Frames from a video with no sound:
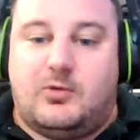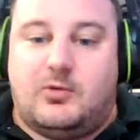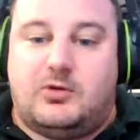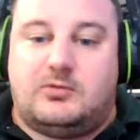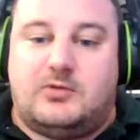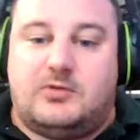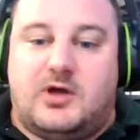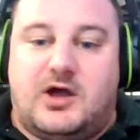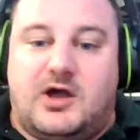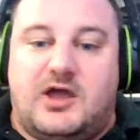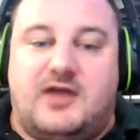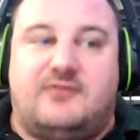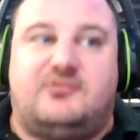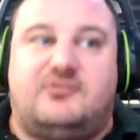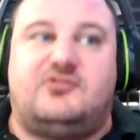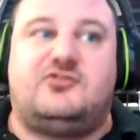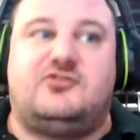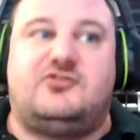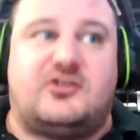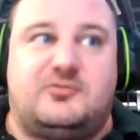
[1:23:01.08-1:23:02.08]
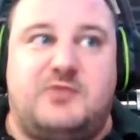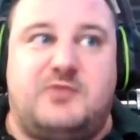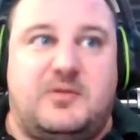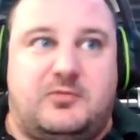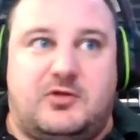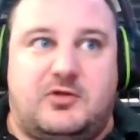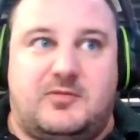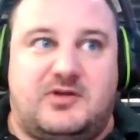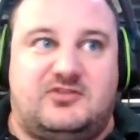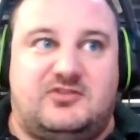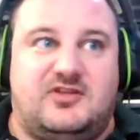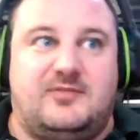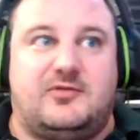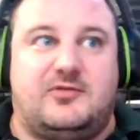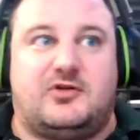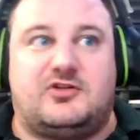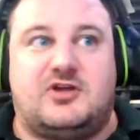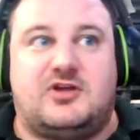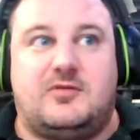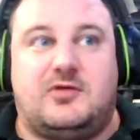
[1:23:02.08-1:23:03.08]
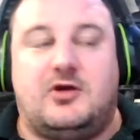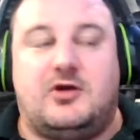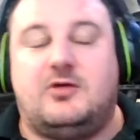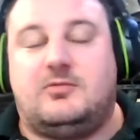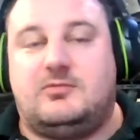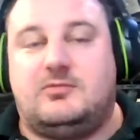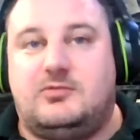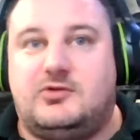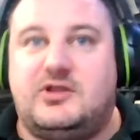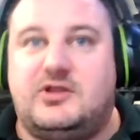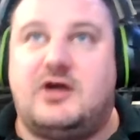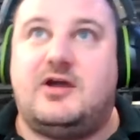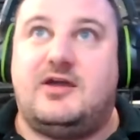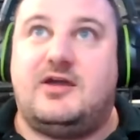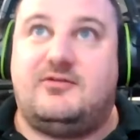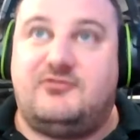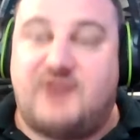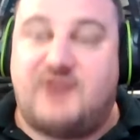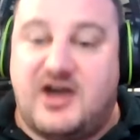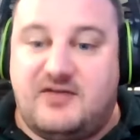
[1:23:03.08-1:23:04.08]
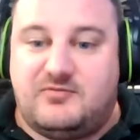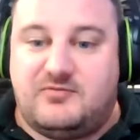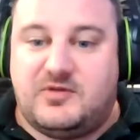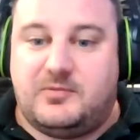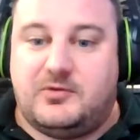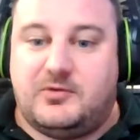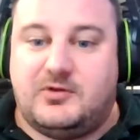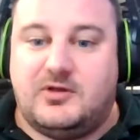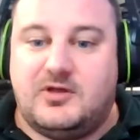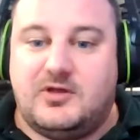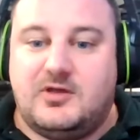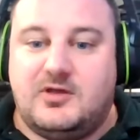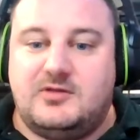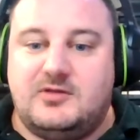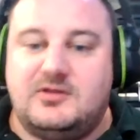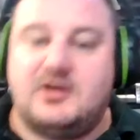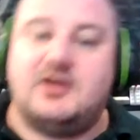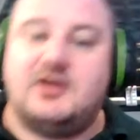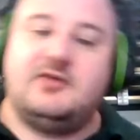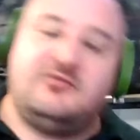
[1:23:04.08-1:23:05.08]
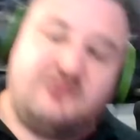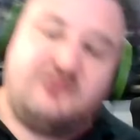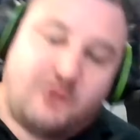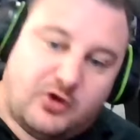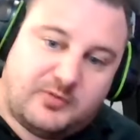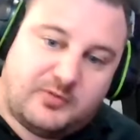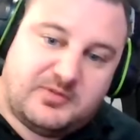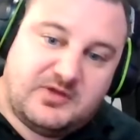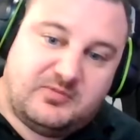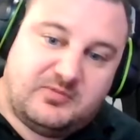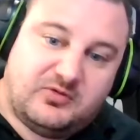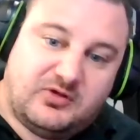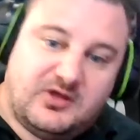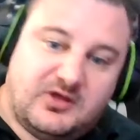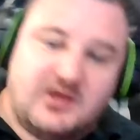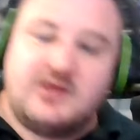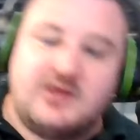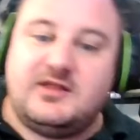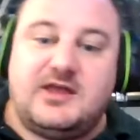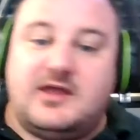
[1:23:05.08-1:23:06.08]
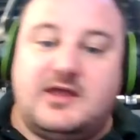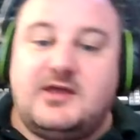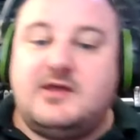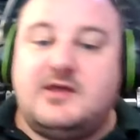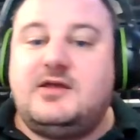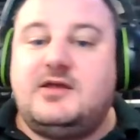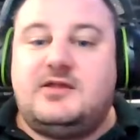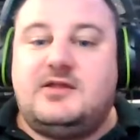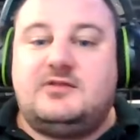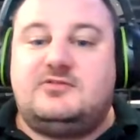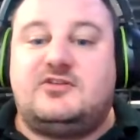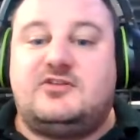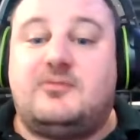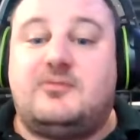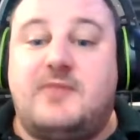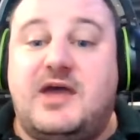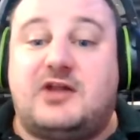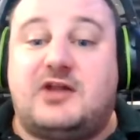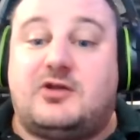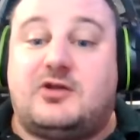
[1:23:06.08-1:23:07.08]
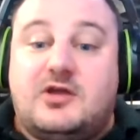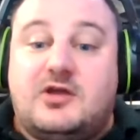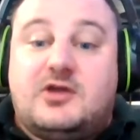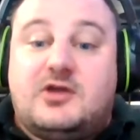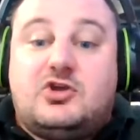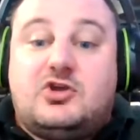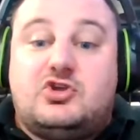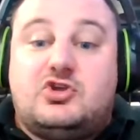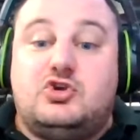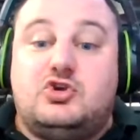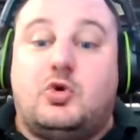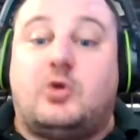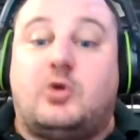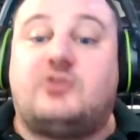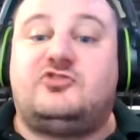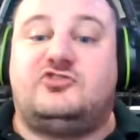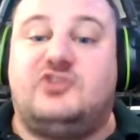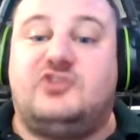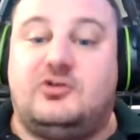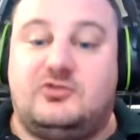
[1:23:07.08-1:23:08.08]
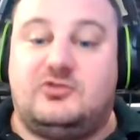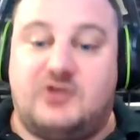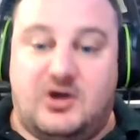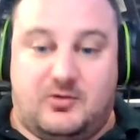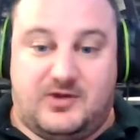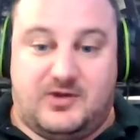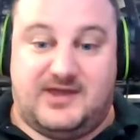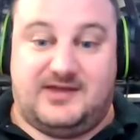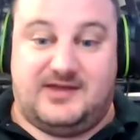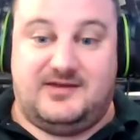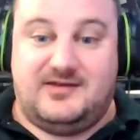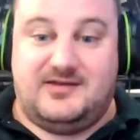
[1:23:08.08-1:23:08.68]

well I have six people on my team that are coming. Oh, well now I have five people. Now I have four people. Like doesn't matter. You're still going.